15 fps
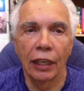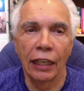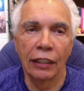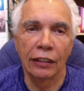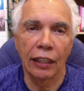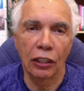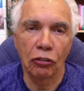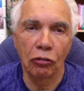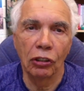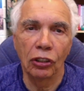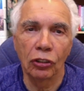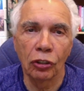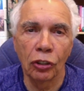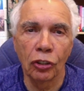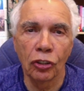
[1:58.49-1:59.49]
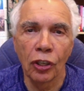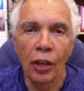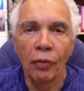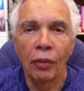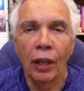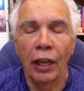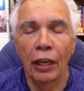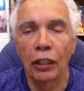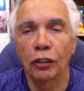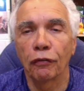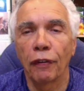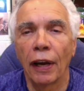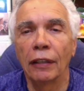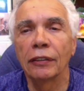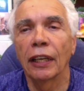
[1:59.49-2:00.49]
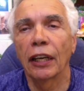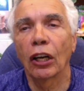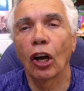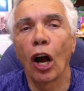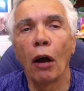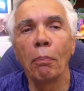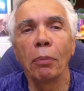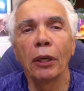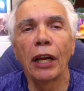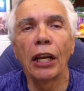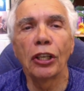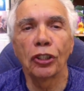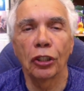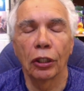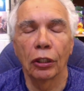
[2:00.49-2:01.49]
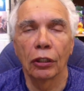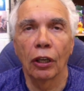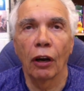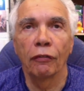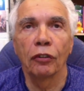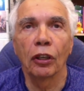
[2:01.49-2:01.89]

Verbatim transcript: in such research and has found that a combination of the